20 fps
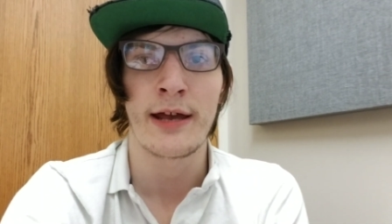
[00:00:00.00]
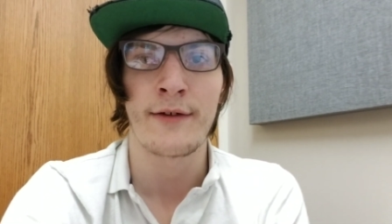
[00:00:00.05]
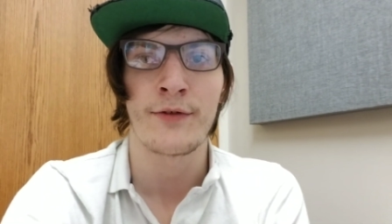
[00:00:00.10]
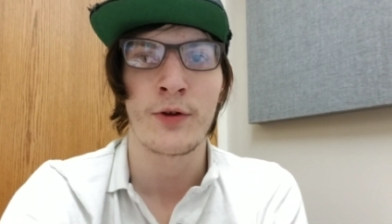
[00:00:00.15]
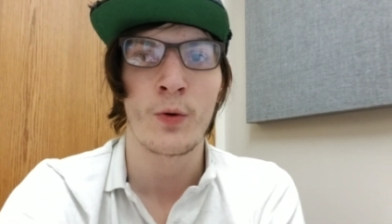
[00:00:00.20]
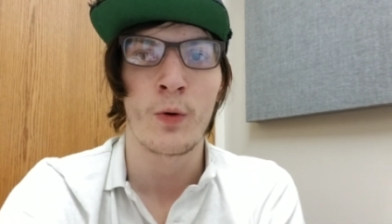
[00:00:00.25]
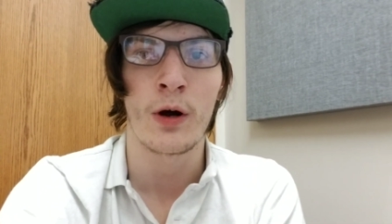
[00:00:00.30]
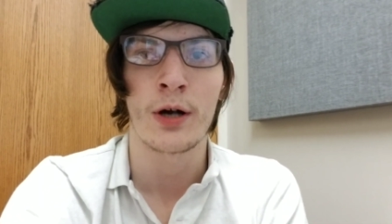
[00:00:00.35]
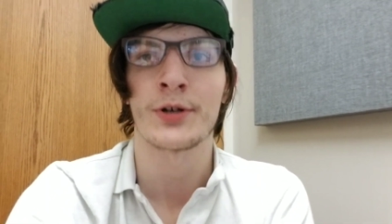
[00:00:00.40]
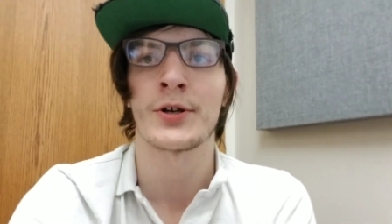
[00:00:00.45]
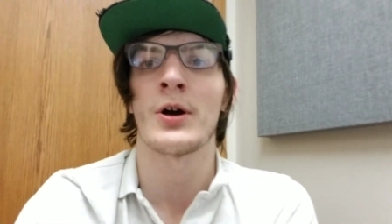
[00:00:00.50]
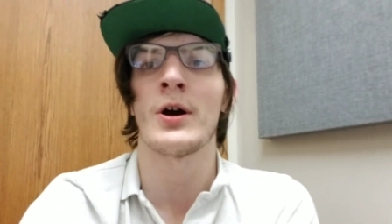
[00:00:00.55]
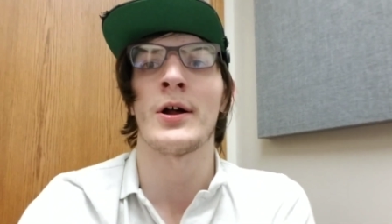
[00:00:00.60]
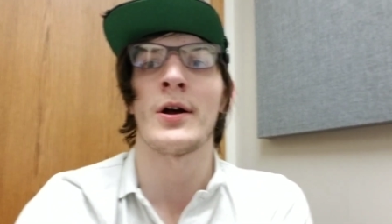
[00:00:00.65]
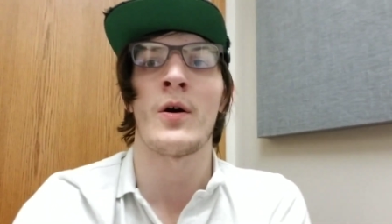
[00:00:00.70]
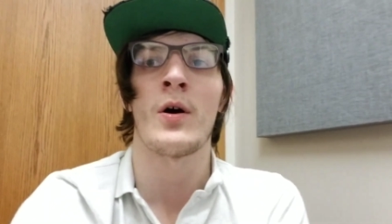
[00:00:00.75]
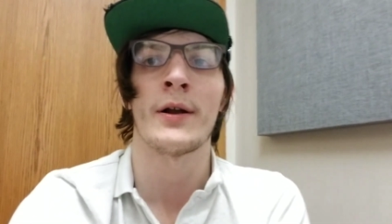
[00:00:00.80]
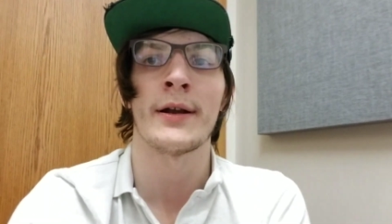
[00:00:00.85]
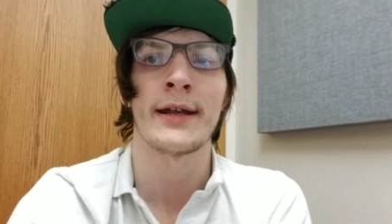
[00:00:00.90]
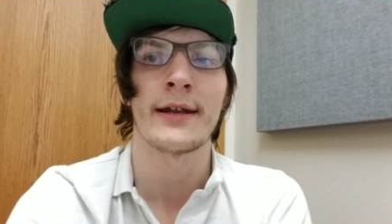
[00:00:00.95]
If you are not
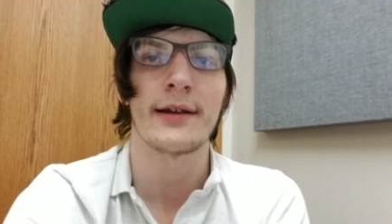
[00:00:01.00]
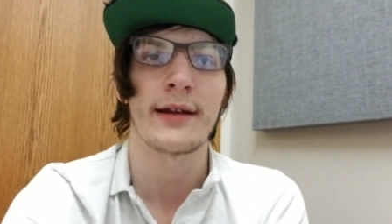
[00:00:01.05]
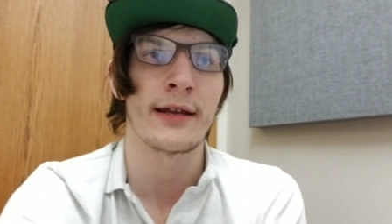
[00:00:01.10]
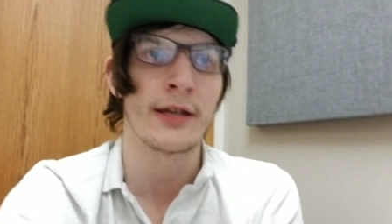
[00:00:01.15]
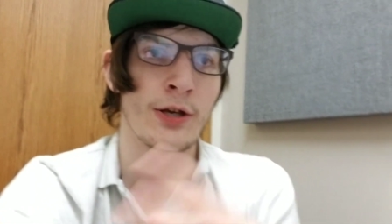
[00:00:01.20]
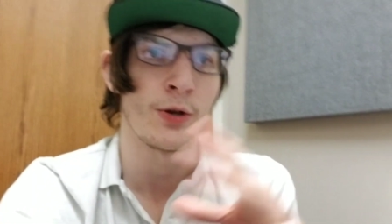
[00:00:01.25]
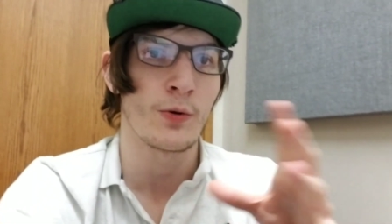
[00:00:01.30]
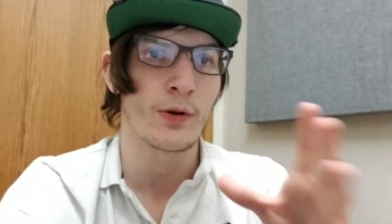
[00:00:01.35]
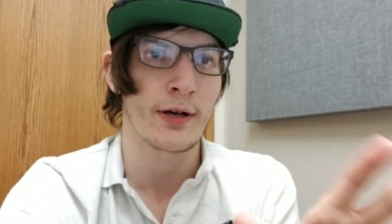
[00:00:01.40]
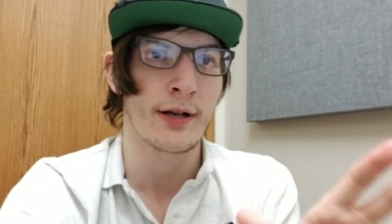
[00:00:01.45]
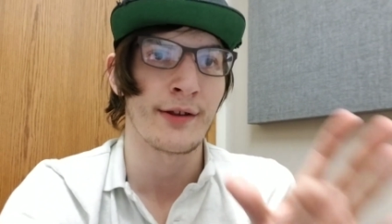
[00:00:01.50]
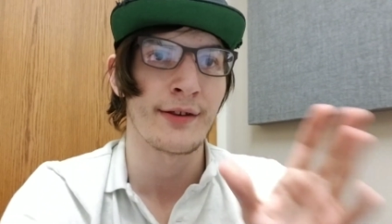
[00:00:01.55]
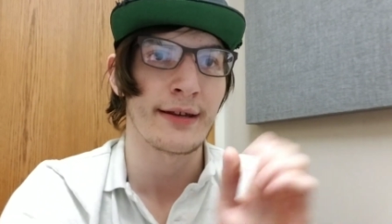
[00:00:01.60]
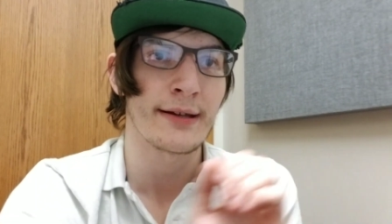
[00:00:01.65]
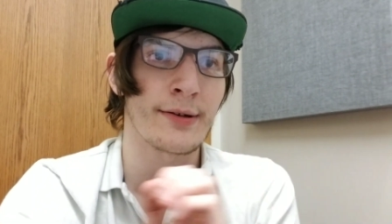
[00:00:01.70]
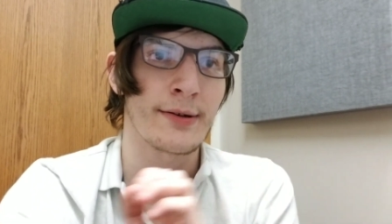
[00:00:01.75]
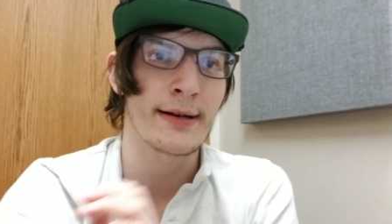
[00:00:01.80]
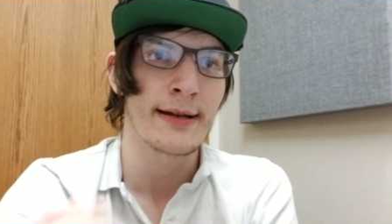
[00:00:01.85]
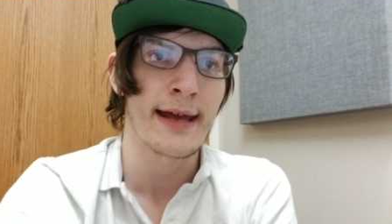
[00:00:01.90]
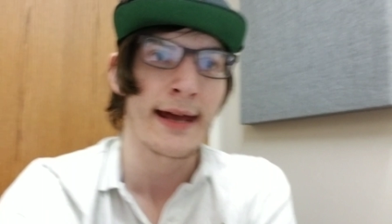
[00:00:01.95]
on it and you are
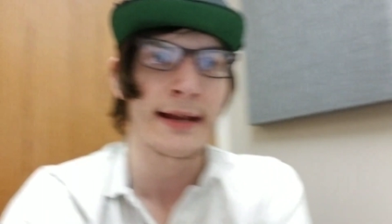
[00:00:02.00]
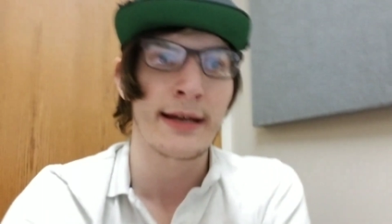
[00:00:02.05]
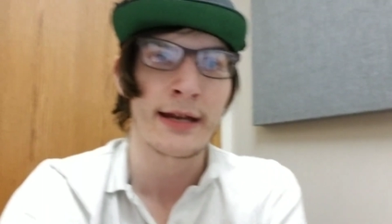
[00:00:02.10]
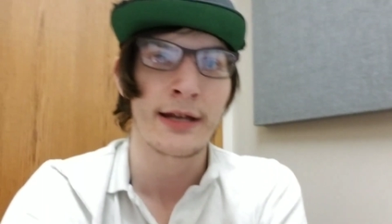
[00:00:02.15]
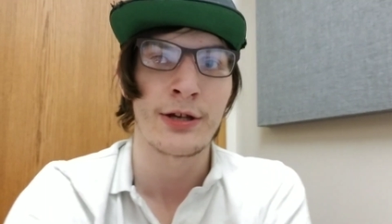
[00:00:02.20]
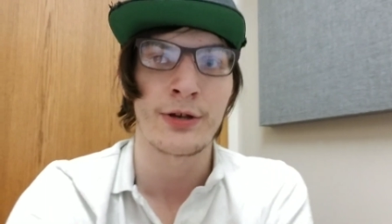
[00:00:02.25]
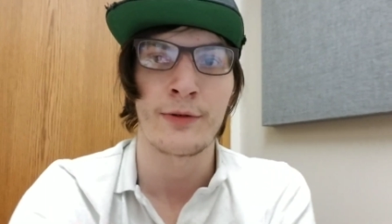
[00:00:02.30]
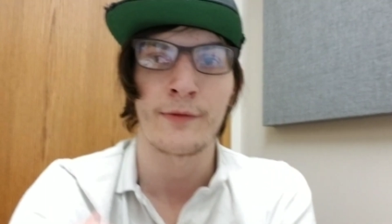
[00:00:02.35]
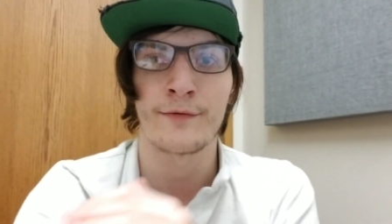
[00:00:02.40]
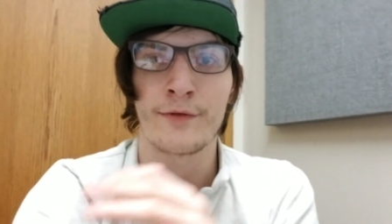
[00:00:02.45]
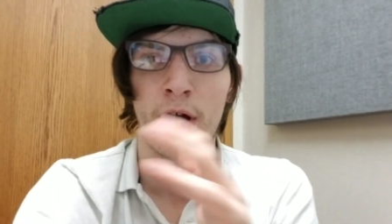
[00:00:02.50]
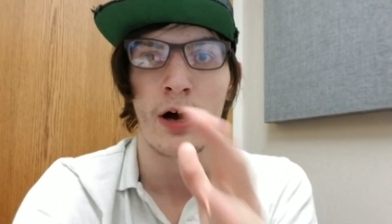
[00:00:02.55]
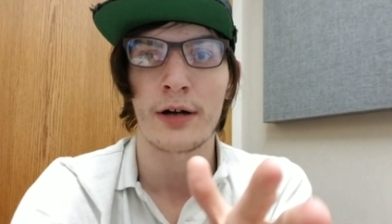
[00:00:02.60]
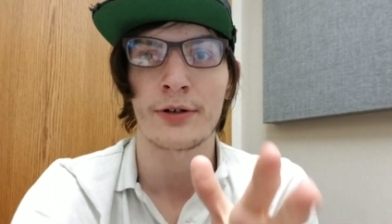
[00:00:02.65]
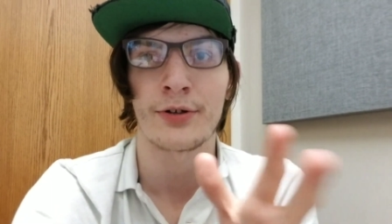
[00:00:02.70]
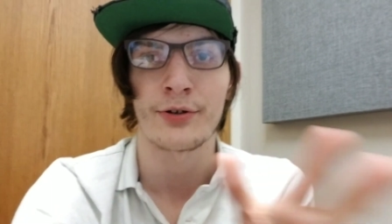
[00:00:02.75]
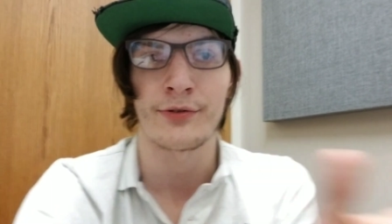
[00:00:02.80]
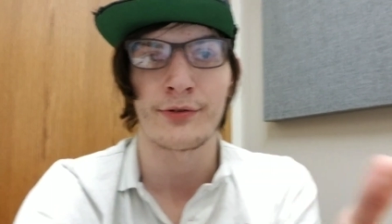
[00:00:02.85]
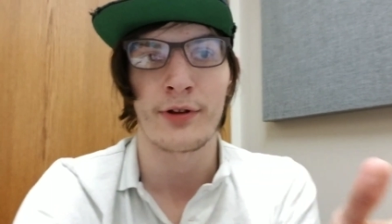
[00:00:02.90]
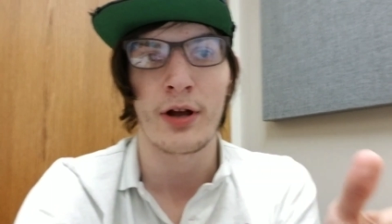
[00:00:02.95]
considering taking it and you have
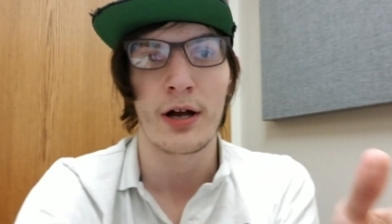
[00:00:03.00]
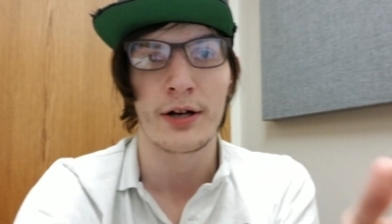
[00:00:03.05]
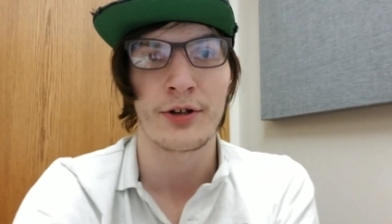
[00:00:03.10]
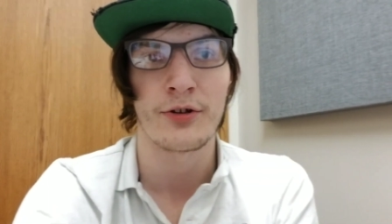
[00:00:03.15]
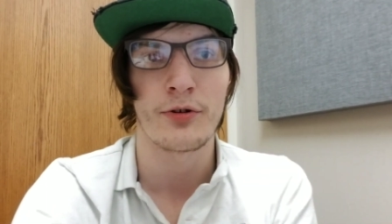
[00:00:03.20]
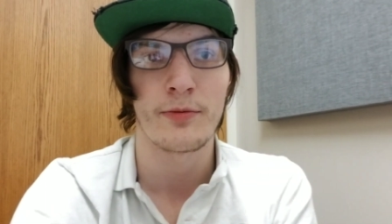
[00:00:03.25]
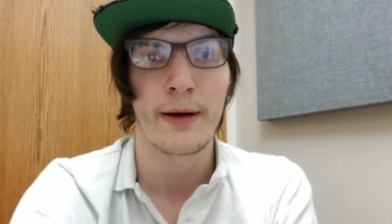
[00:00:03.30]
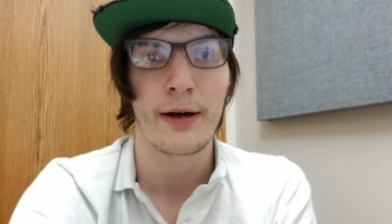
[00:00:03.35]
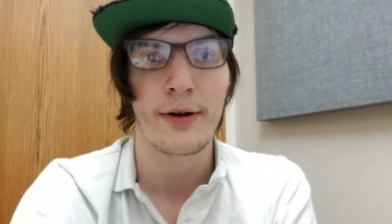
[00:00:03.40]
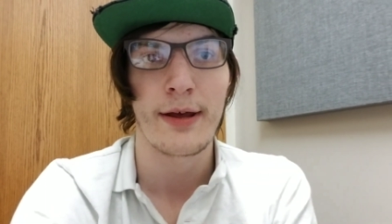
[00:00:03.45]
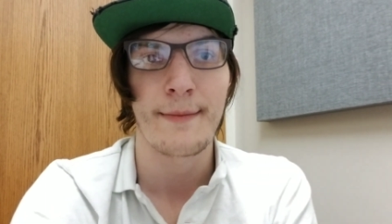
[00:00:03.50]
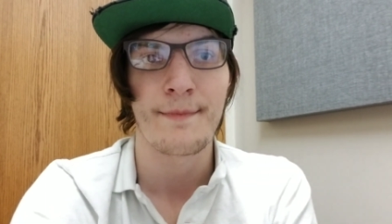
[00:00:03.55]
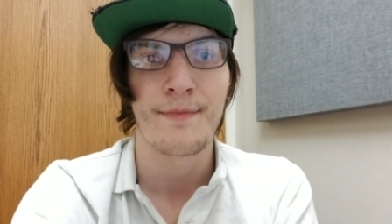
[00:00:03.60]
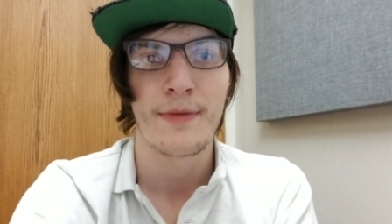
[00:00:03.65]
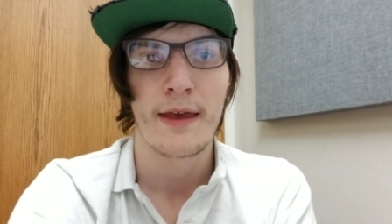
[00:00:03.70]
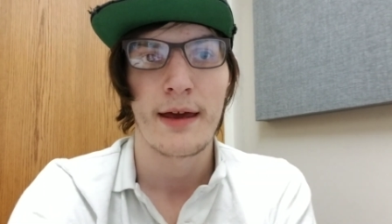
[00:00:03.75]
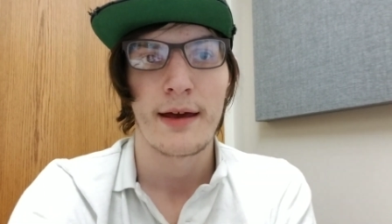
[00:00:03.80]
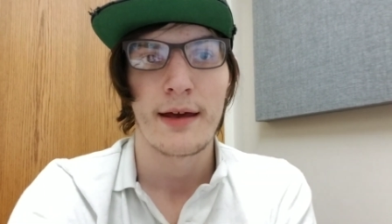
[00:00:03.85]
doctors talk to you about it,